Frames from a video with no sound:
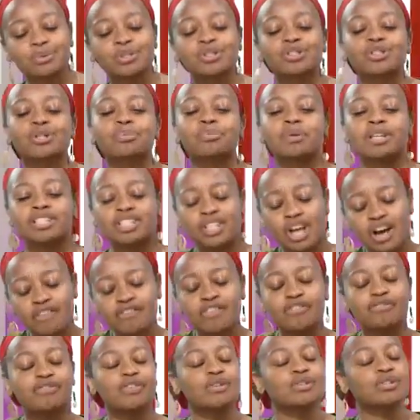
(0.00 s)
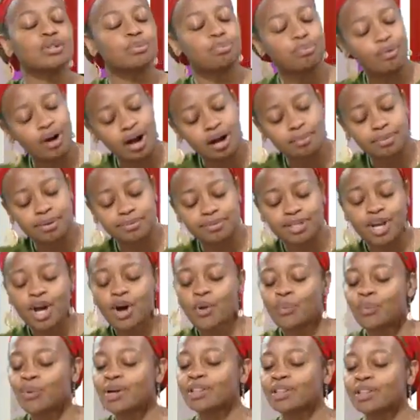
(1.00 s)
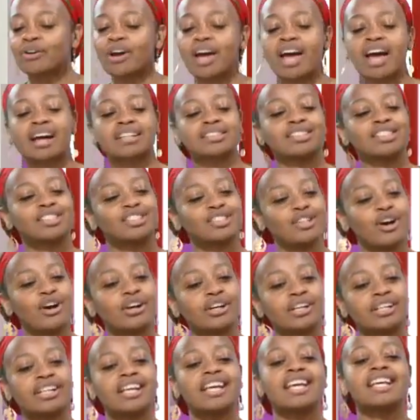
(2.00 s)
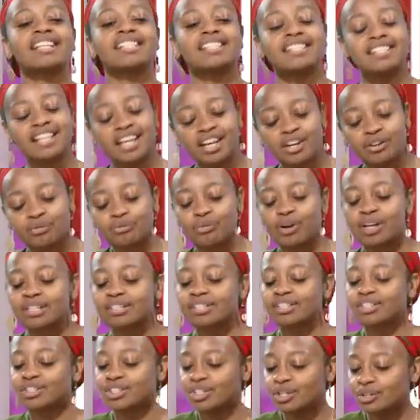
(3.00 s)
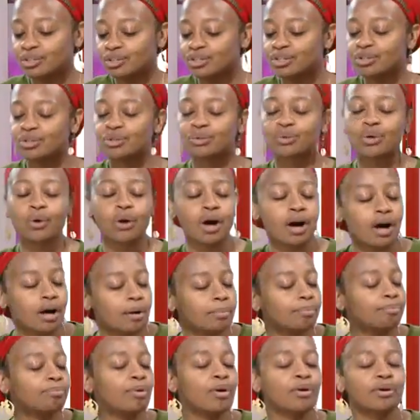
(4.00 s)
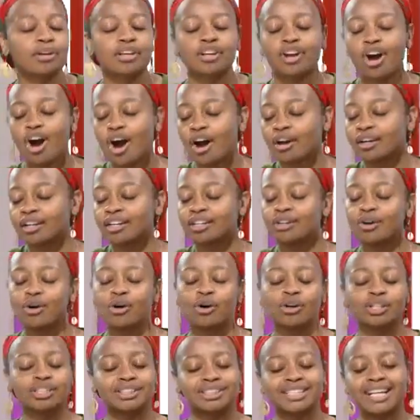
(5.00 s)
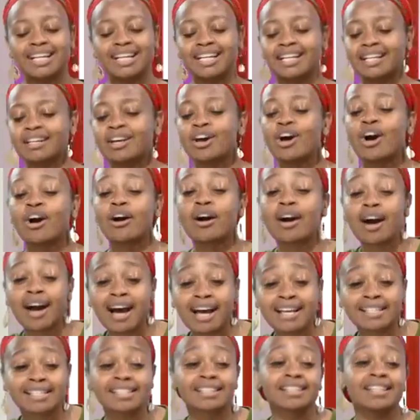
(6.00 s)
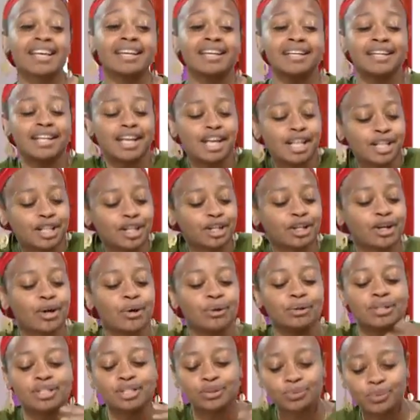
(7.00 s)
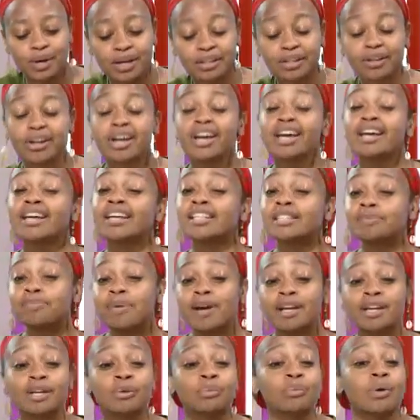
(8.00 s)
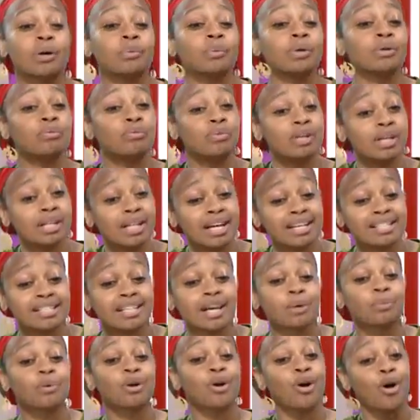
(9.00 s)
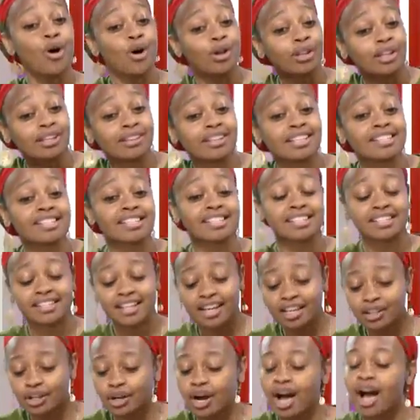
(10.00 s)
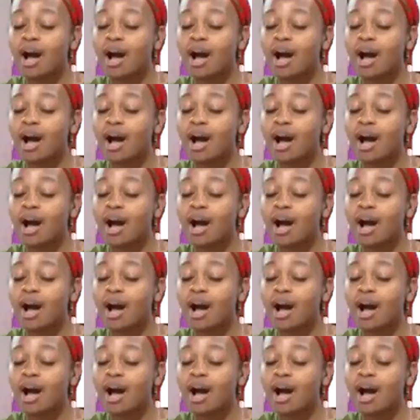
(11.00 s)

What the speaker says: We should be solving future problems when they're actually starting, instead of raising children to grow up brokenhearted or jaded or isolated in the coldest weather. It's better when we realize that we're all in this together.